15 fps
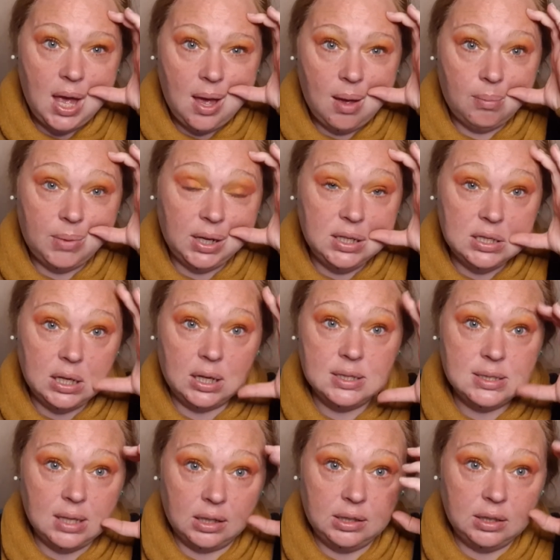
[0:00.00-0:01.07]
My entire
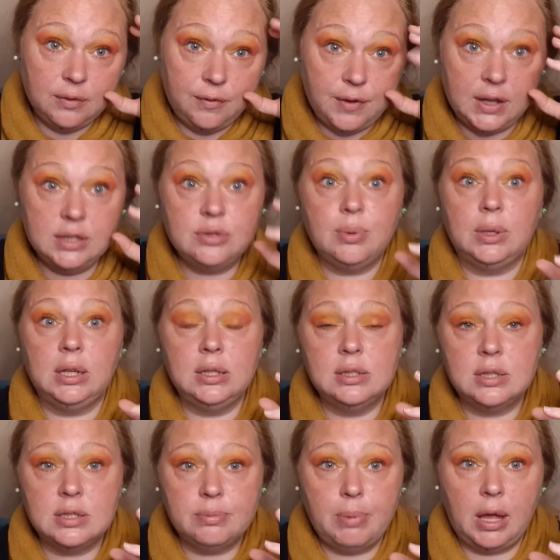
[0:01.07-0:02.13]
side of the face went into
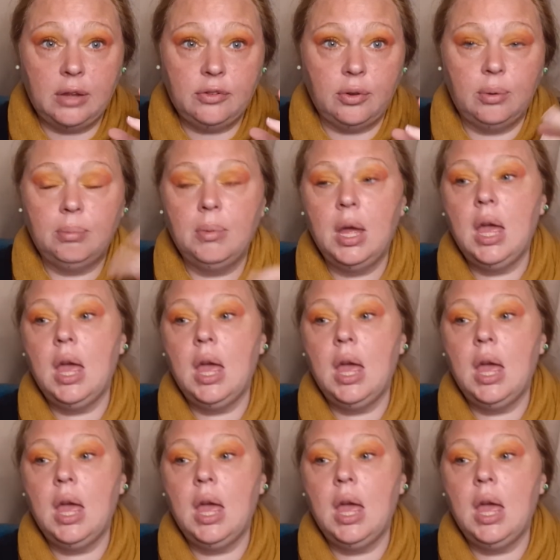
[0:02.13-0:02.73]
spasm,